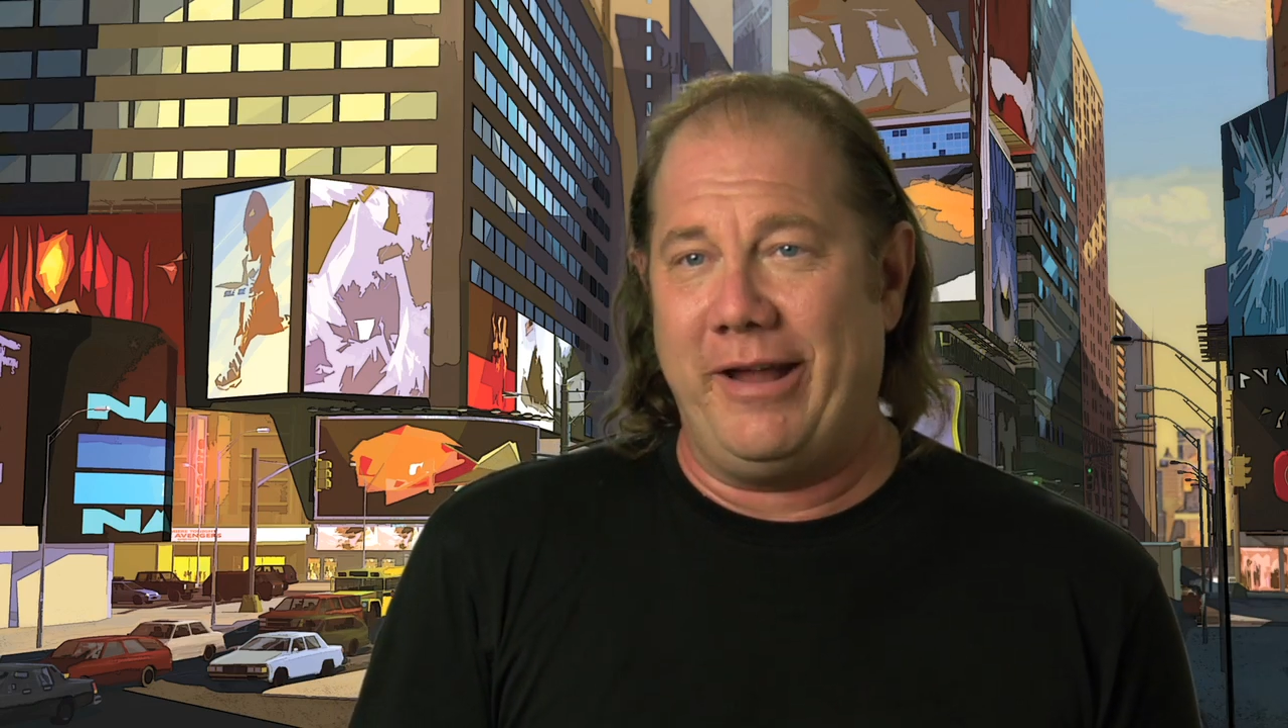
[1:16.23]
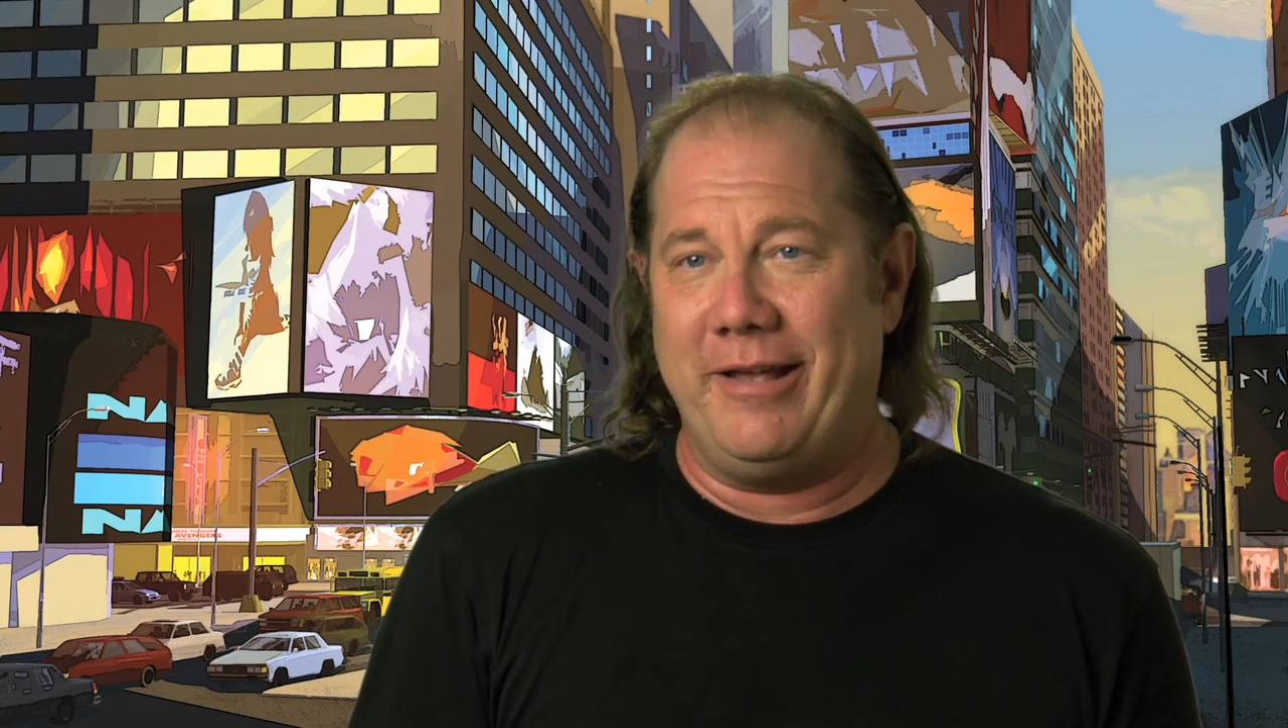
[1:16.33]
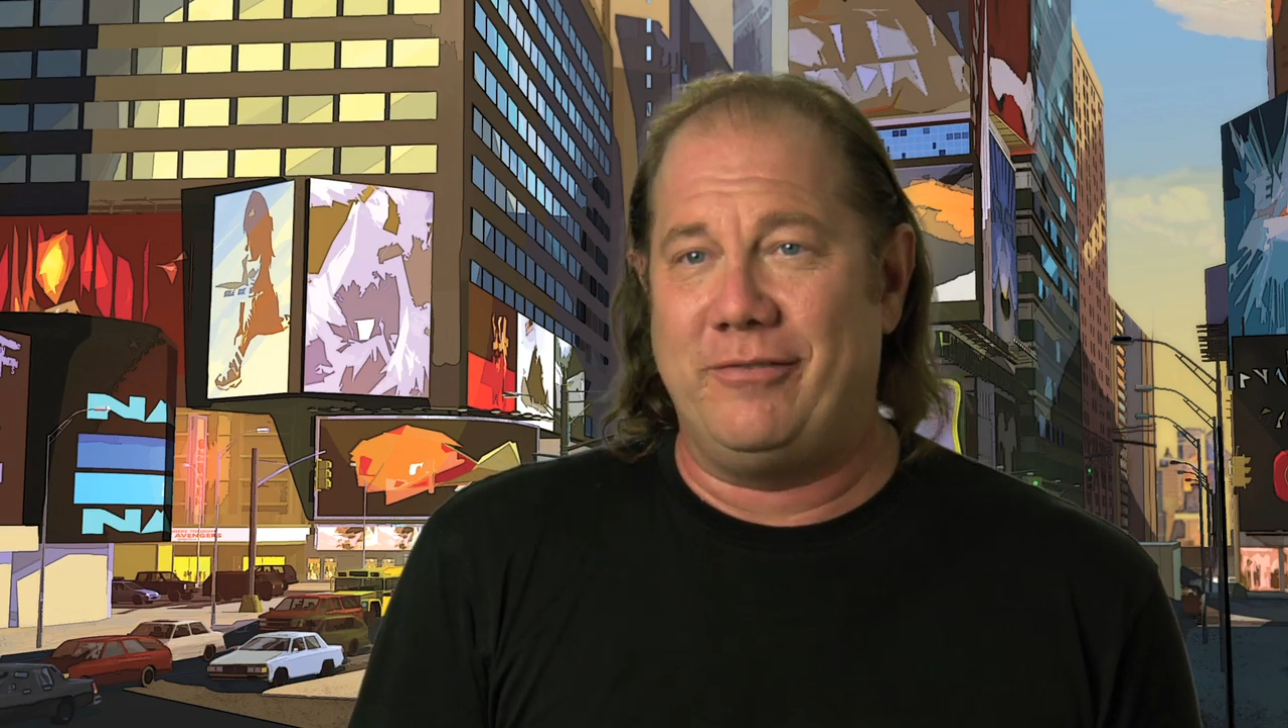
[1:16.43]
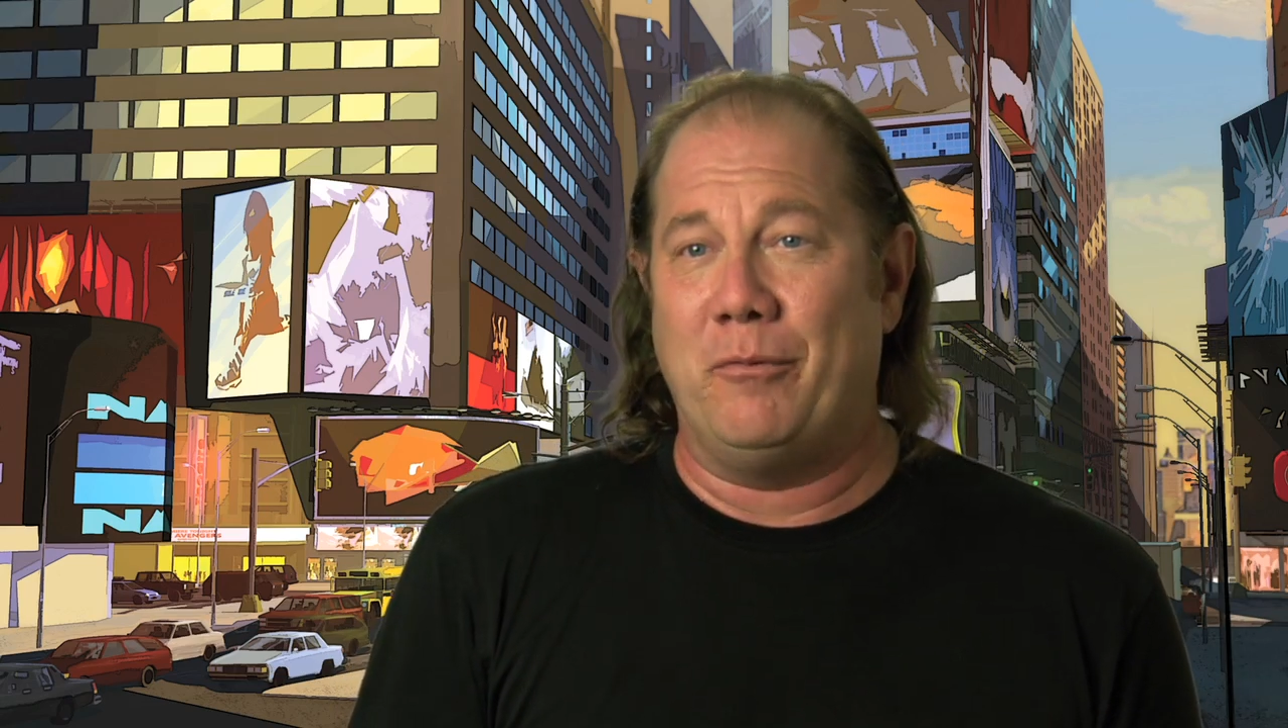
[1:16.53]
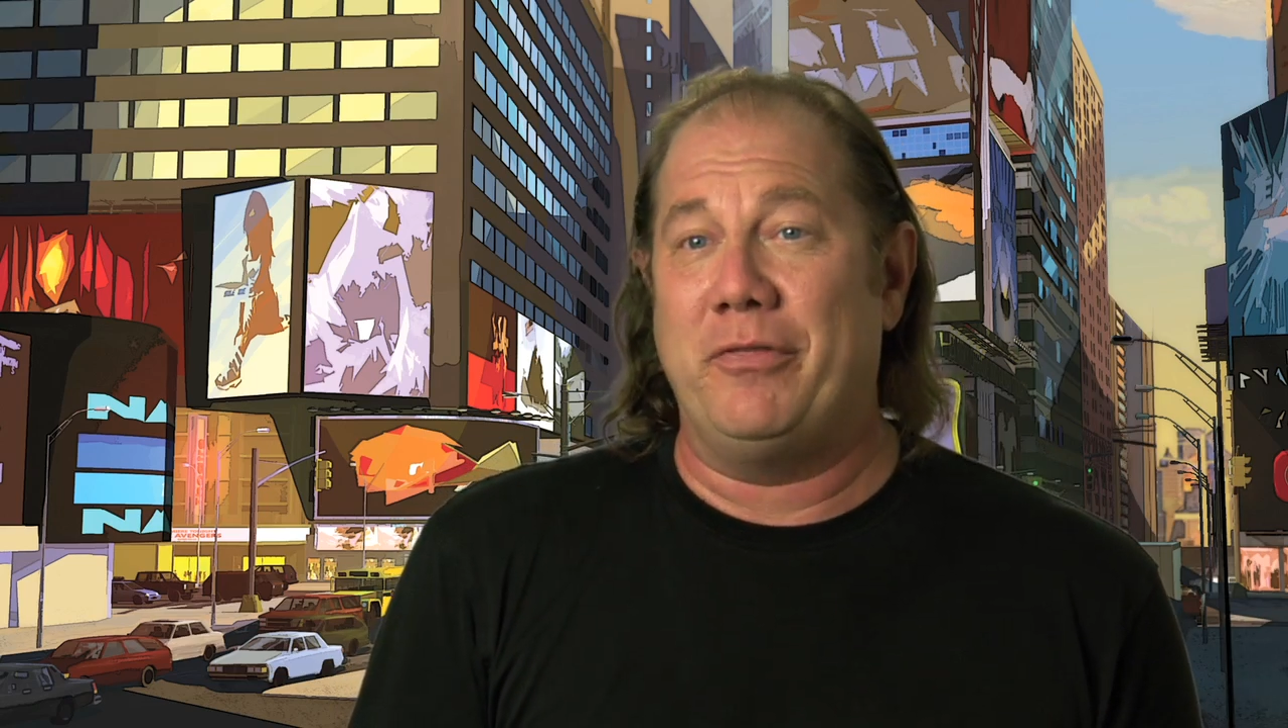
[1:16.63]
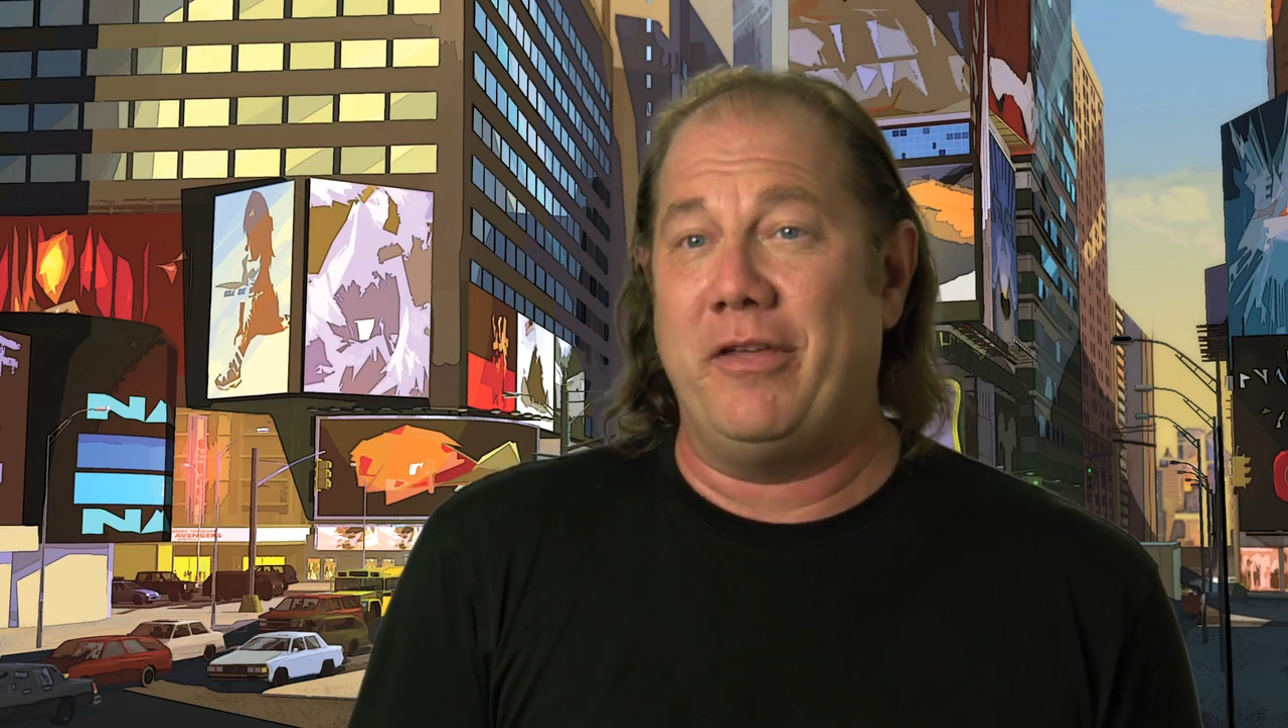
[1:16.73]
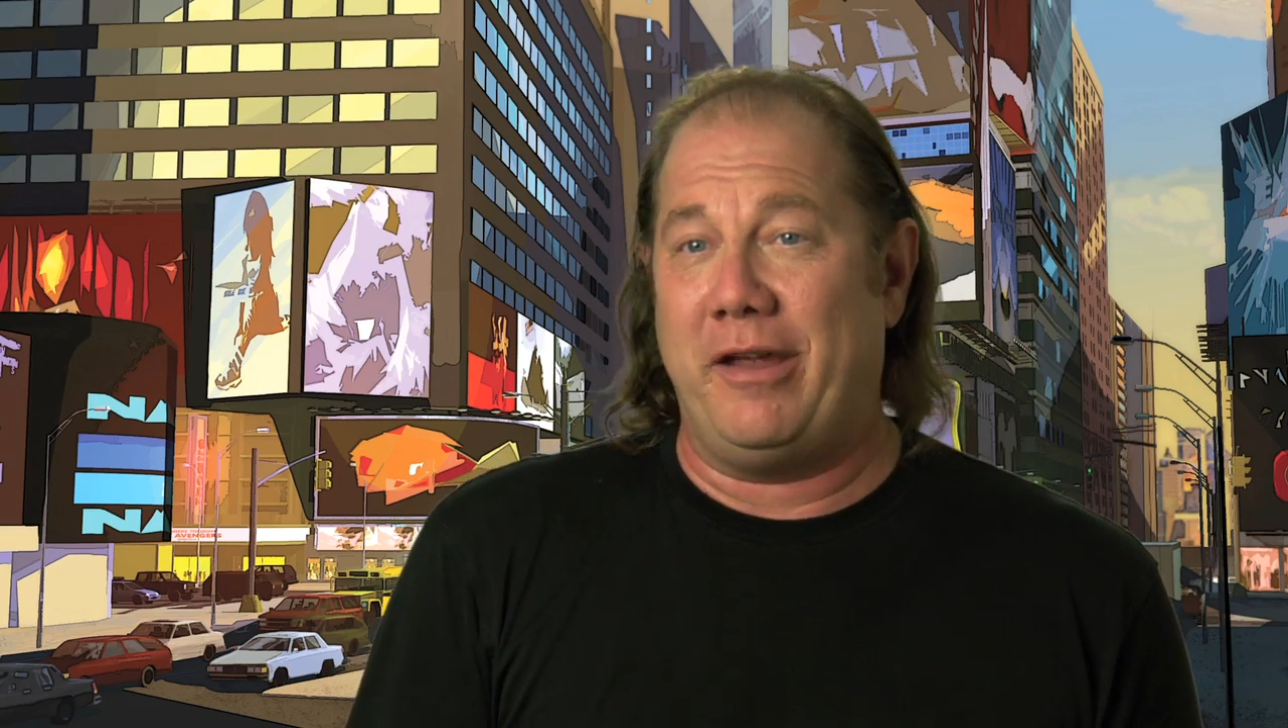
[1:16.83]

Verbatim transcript: is and what the